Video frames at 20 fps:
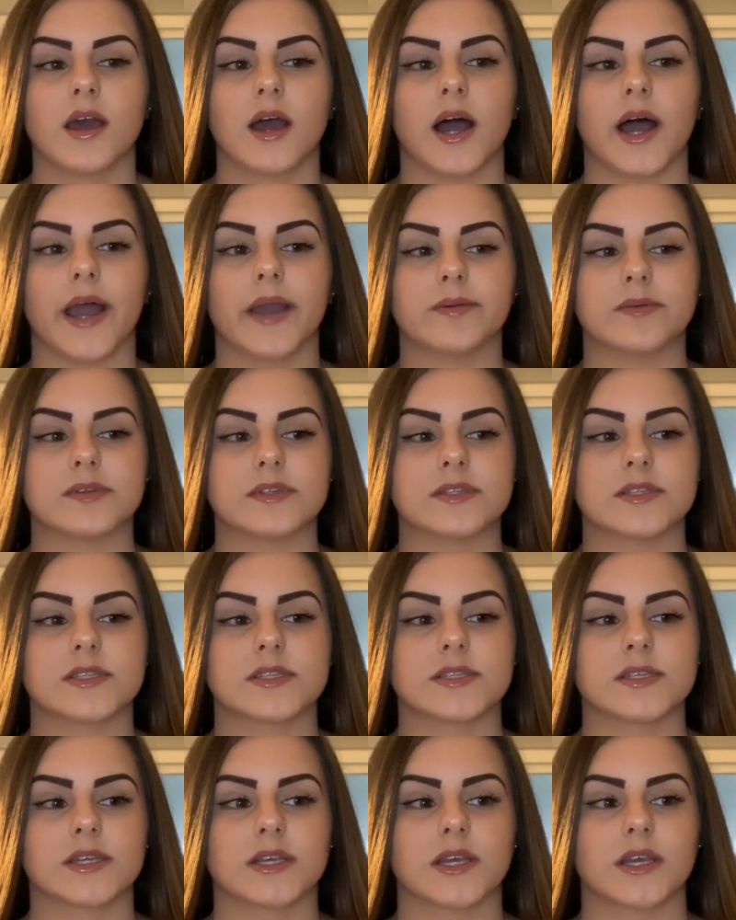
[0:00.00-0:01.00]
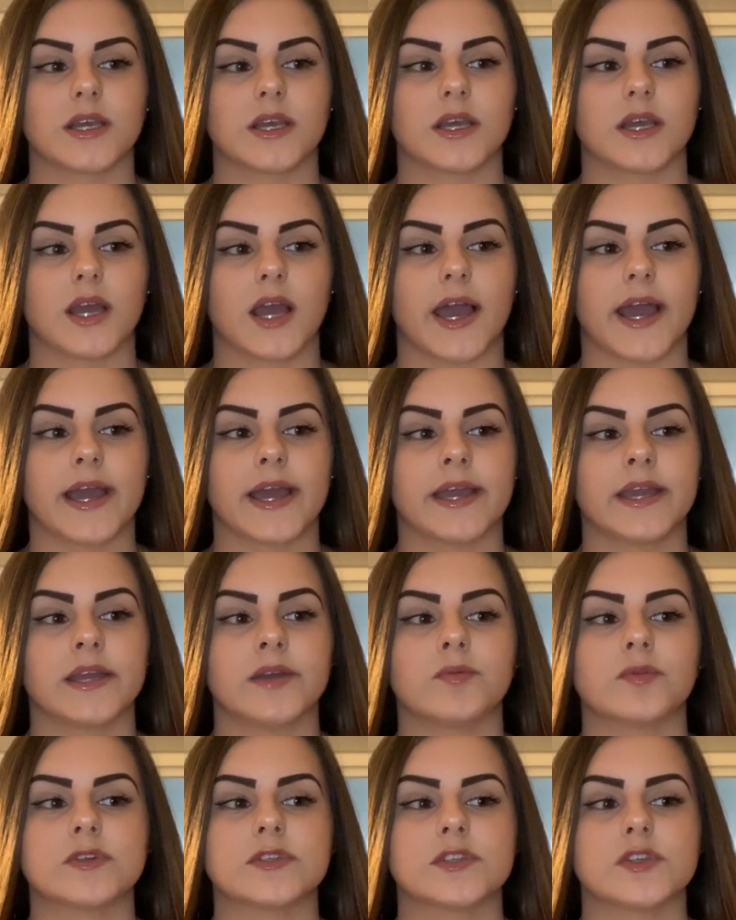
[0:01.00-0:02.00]
I was
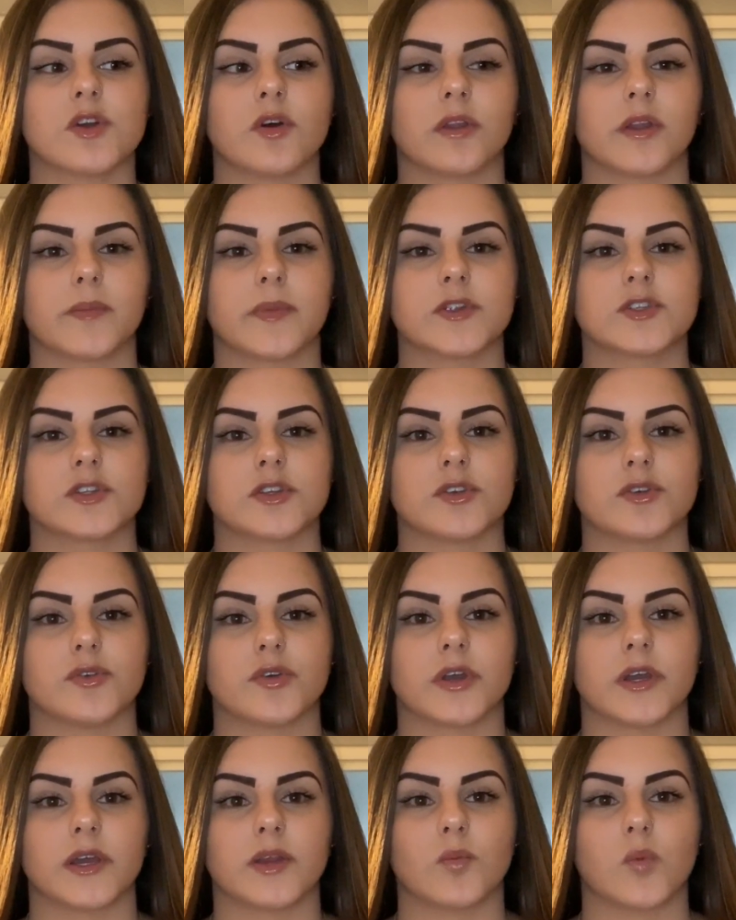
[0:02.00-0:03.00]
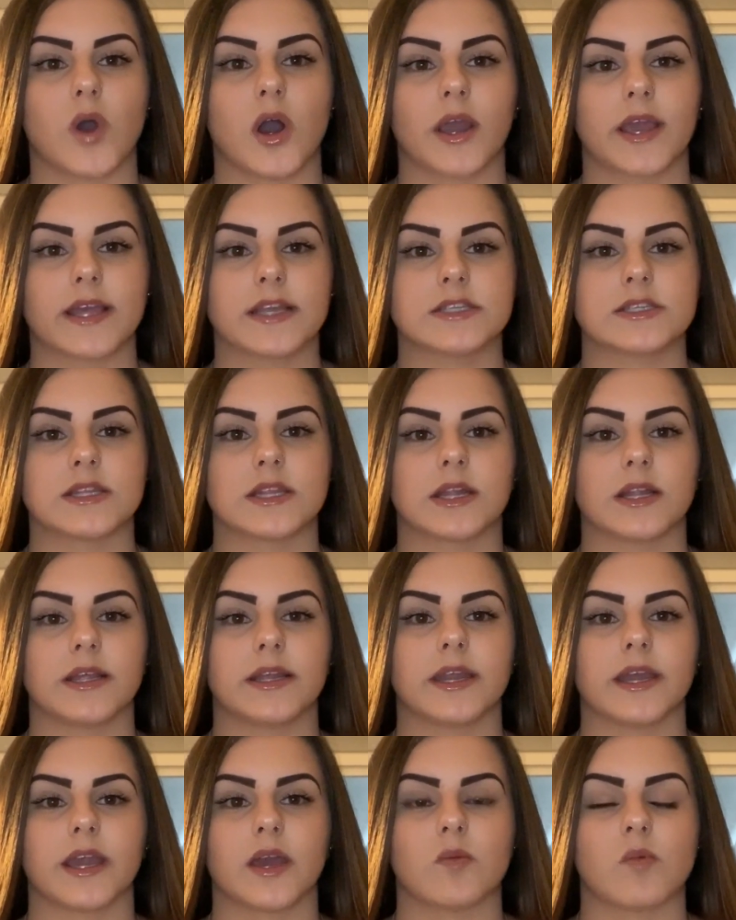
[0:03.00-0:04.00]
the only person who could walk into the
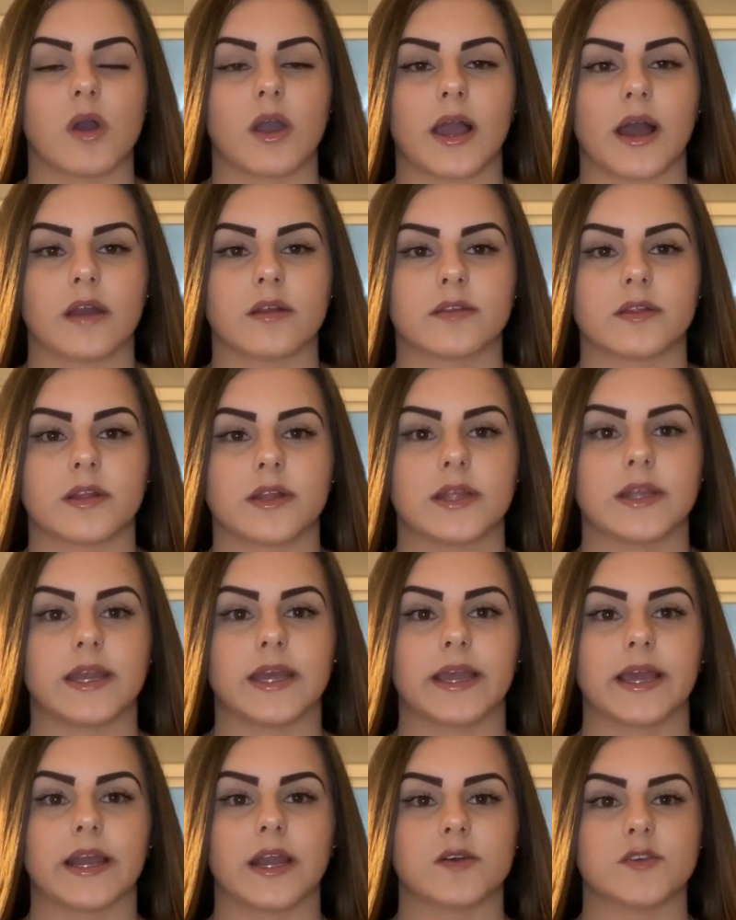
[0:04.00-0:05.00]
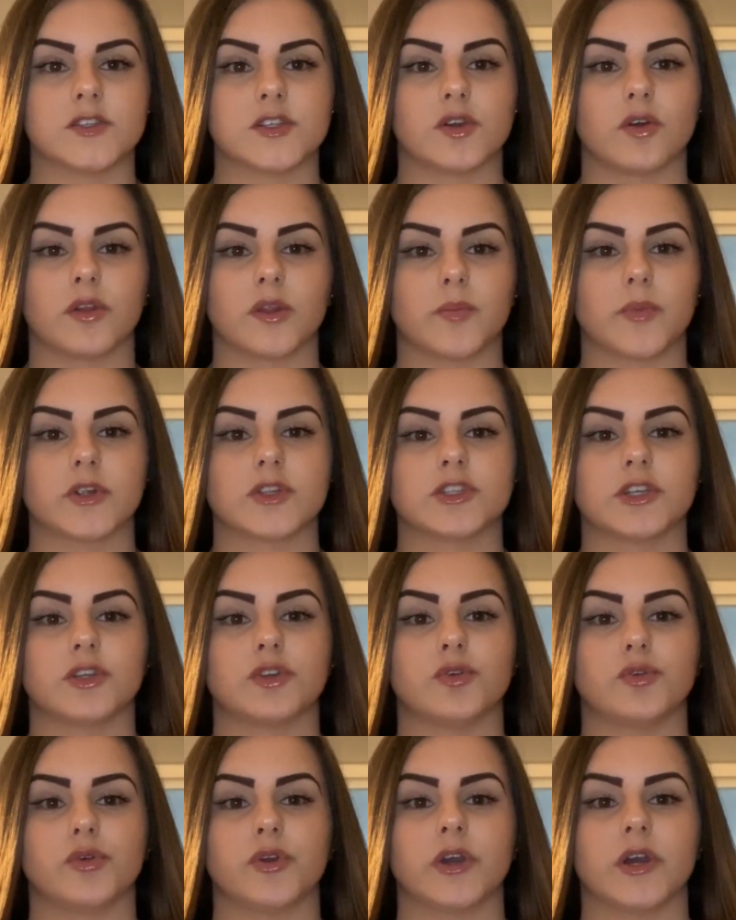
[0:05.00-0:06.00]
clinic and walk out of the clinic, and I was the only person
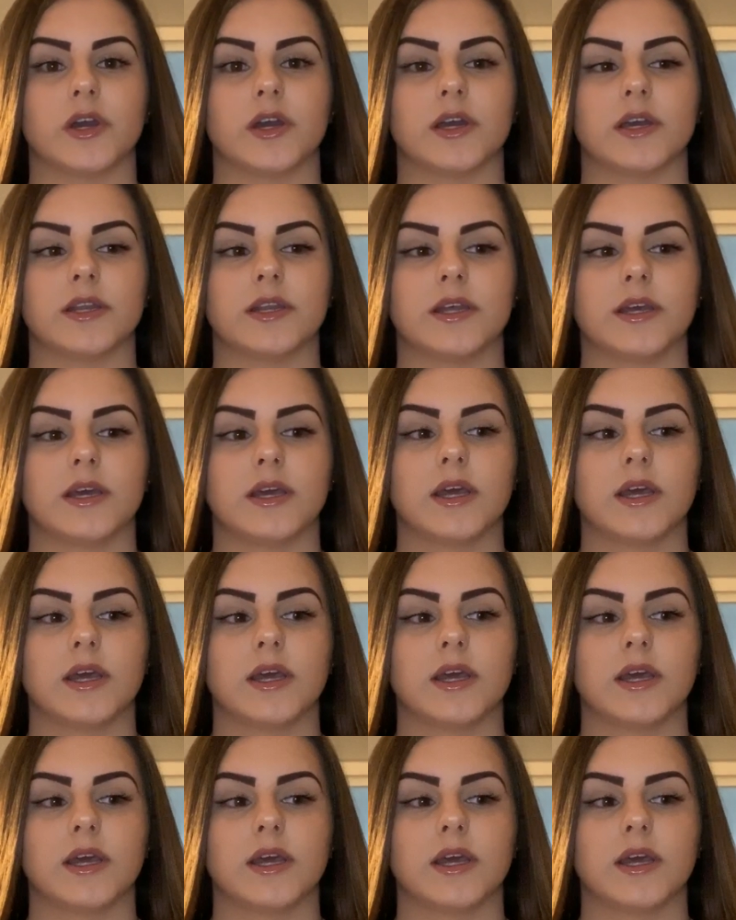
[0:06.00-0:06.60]
who could